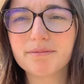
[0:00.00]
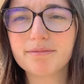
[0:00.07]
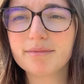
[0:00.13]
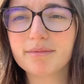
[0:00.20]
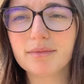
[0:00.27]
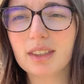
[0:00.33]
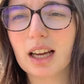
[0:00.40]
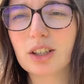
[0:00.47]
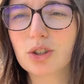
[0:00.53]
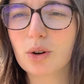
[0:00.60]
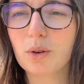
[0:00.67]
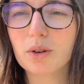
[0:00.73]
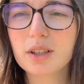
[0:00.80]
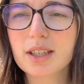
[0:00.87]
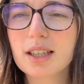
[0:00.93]

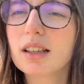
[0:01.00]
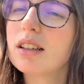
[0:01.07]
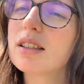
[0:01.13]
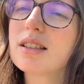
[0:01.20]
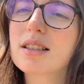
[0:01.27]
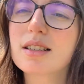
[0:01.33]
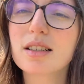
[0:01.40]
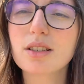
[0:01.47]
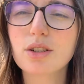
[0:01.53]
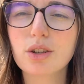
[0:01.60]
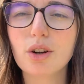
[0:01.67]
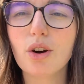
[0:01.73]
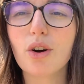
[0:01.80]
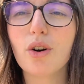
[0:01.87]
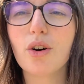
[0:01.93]
natural stairs,
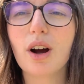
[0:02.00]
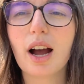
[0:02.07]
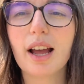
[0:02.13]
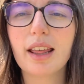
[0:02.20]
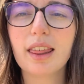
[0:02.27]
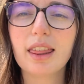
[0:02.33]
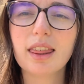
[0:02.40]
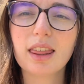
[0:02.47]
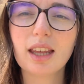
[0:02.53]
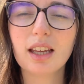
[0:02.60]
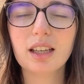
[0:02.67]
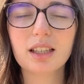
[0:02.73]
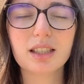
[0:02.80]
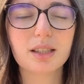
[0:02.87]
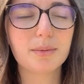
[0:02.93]
so I
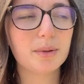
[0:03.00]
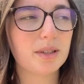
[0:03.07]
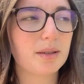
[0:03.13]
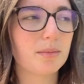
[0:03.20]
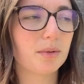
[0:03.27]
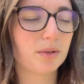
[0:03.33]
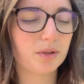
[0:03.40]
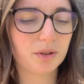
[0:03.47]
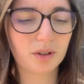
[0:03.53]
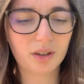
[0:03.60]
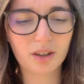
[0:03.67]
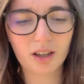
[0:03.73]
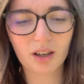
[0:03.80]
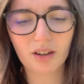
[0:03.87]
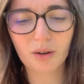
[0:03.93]
think it's possible to go
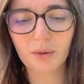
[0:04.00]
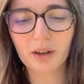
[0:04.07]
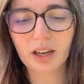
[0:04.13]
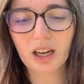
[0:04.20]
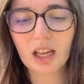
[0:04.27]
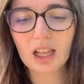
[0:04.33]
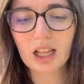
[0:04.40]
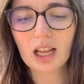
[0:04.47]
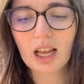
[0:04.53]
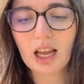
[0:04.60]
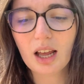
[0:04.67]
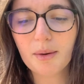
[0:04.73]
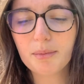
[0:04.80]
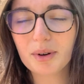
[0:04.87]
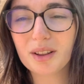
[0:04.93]
the other way,
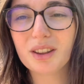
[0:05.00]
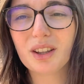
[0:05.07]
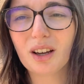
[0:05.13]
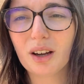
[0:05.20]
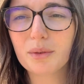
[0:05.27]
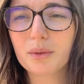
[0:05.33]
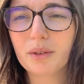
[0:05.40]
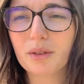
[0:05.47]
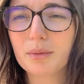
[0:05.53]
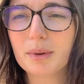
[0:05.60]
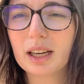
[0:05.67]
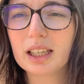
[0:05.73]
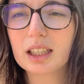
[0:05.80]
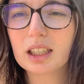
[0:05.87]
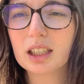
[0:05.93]
but not with the
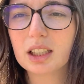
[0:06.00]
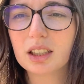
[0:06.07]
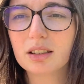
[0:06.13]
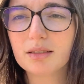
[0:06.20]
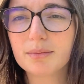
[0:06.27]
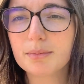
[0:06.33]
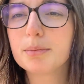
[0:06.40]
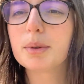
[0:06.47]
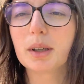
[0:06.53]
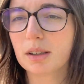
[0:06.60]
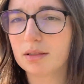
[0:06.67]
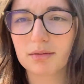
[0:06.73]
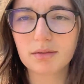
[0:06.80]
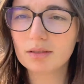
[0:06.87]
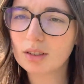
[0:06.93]
bike. But
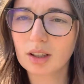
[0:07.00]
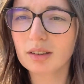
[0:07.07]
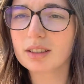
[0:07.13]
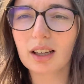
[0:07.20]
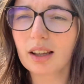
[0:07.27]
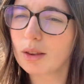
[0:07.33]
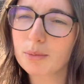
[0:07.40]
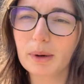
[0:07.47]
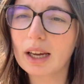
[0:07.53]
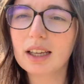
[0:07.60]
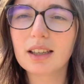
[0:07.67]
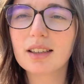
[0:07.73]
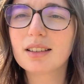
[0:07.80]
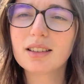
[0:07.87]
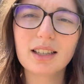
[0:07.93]
don't take the
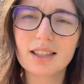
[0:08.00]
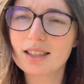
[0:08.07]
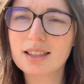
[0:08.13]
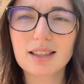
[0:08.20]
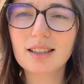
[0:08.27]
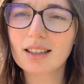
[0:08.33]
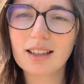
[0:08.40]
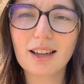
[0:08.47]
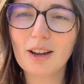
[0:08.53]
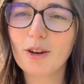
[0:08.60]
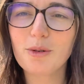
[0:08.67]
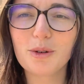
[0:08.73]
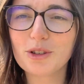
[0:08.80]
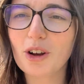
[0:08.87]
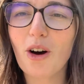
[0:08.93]
bike. It
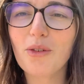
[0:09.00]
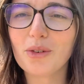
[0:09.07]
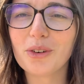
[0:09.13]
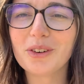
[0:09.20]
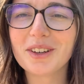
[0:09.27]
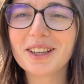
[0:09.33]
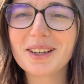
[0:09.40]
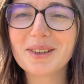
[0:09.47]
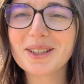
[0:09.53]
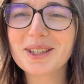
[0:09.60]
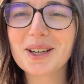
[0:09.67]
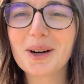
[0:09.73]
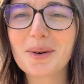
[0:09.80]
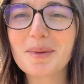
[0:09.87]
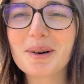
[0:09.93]
was awful. It was
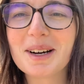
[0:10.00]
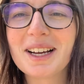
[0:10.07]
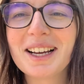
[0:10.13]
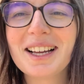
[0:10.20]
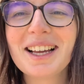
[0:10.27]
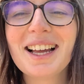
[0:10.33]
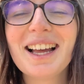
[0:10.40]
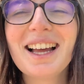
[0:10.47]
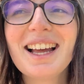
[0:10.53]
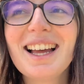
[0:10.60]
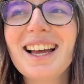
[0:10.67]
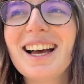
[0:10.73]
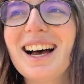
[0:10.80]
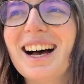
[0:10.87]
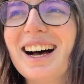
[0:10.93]
terrible.
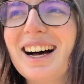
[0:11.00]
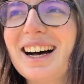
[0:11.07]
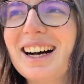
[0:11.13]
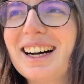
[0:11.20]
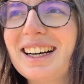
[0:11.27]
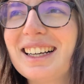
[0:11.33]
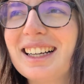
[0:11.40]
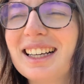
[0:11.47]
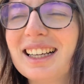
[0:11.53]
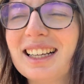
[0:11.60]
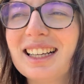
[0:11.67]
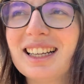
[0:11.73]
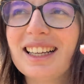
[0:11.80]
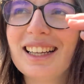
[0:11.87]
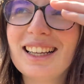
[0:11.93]
So
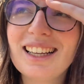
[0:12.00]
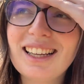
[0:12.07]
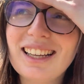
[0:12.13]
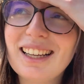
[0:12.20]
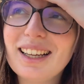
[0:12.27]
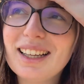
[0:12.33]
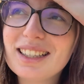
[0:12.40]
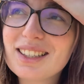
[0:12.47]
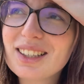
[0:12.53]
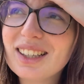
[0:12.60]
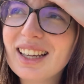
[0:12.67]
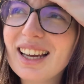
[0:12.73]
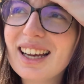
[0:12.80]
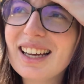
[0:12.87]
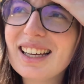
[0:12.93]

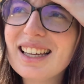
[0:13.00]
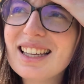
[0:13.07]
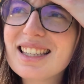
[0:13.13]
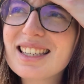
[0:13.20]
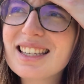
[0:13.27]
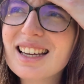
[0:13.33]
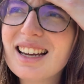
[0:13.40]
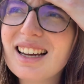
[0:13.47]
yeah, it's